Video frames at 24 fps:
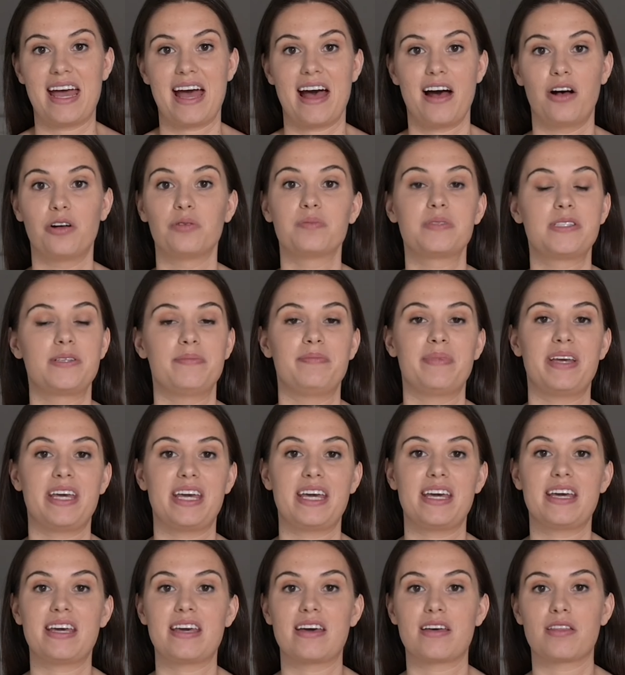helped
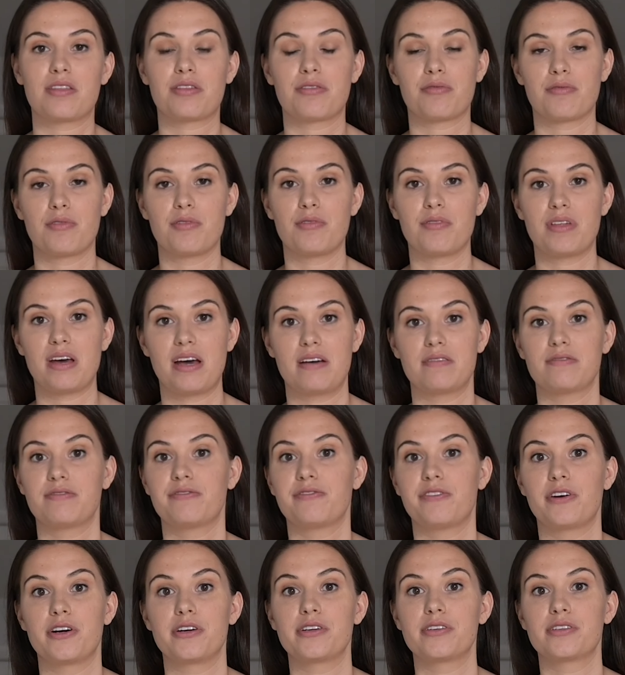me get through that
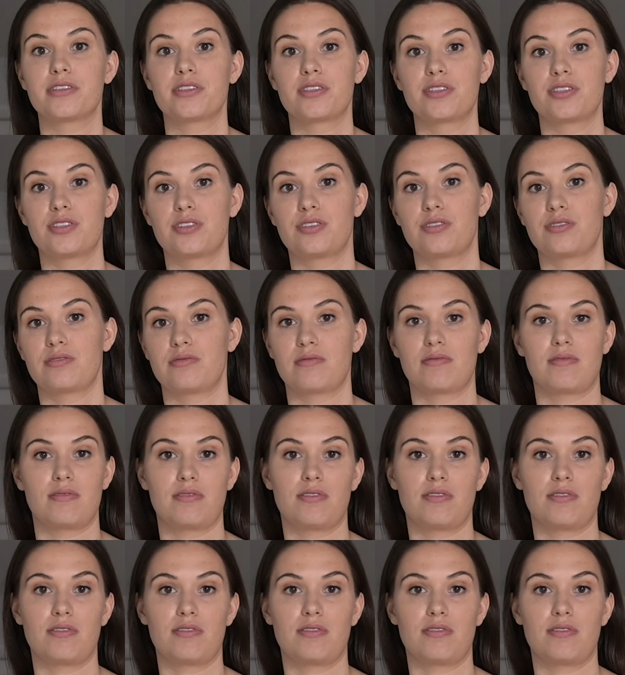first